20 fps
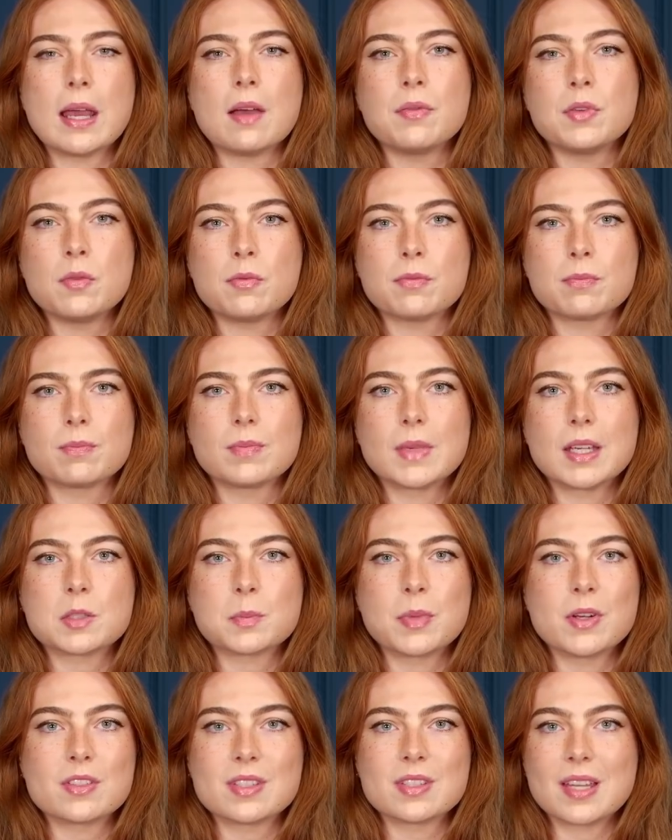Have you
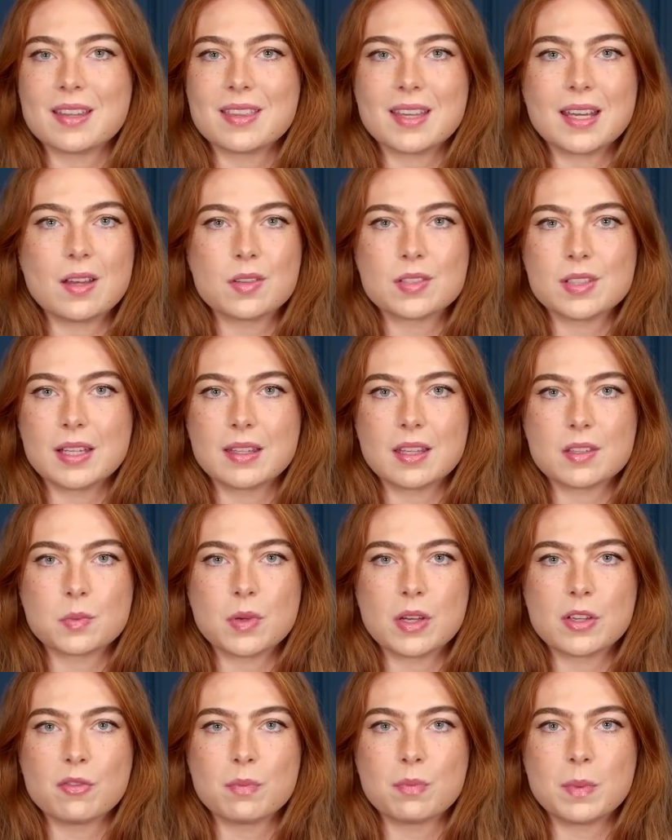experienced anything else like this
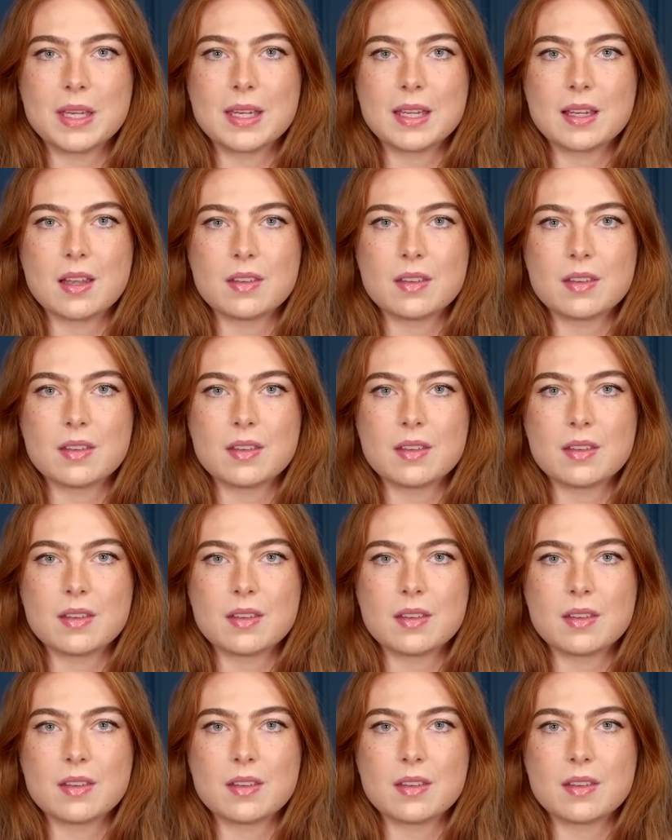while you've been in